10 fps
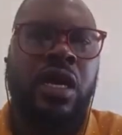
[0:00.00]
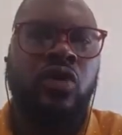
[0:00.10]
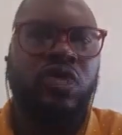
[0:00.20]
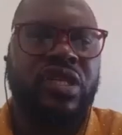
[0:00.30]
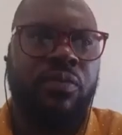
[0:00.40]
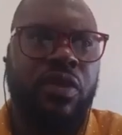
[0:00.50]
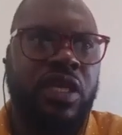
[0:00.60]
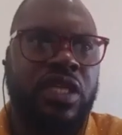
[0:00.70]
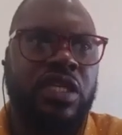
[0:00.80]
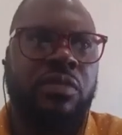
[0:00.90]
It was
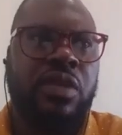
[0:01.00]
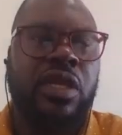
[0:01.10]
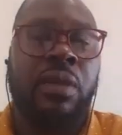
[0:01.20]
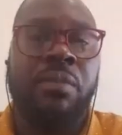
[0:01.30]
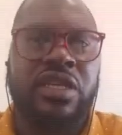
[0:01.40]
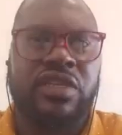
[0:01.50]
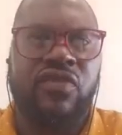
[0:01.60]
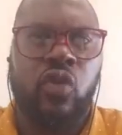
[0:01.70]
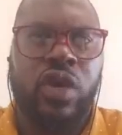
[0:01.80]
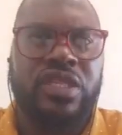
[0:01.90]
something that he had been
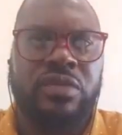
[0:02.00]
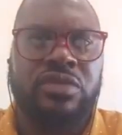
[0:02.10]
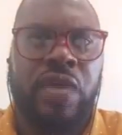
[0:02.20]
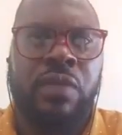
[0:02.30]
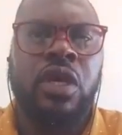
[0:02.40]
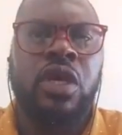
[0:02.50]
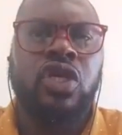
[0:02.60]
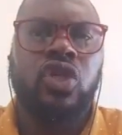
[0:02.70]
lamenting for quite some time.